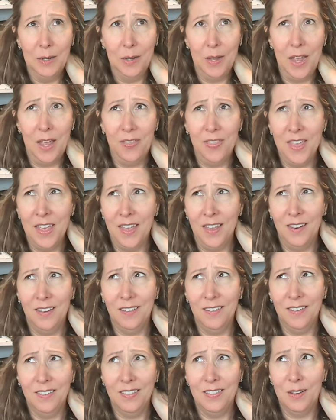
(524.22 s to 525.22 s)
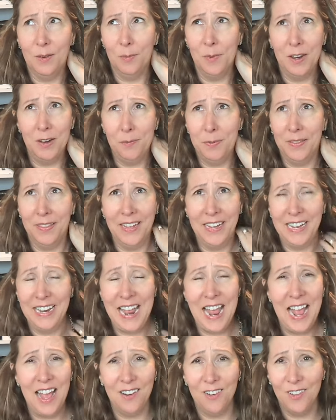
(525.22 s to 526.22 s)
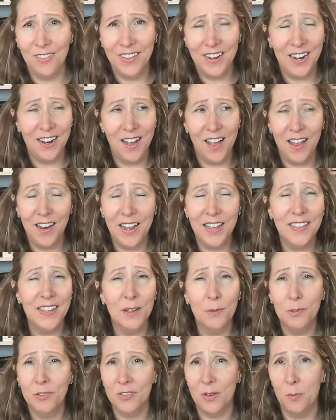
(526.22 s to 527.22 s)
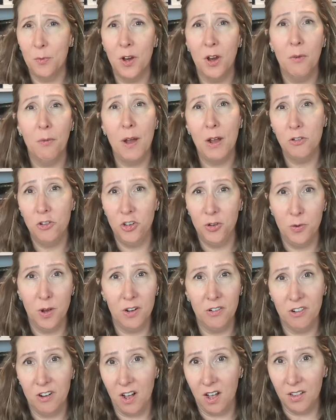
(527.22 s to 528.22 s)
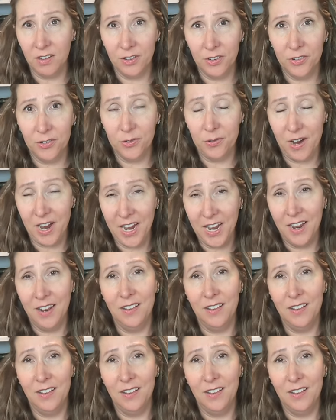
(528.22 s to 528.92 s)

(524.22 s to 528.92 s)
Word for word: and then there might have been like an add-on that I got. I think it was somewhere around $200, right?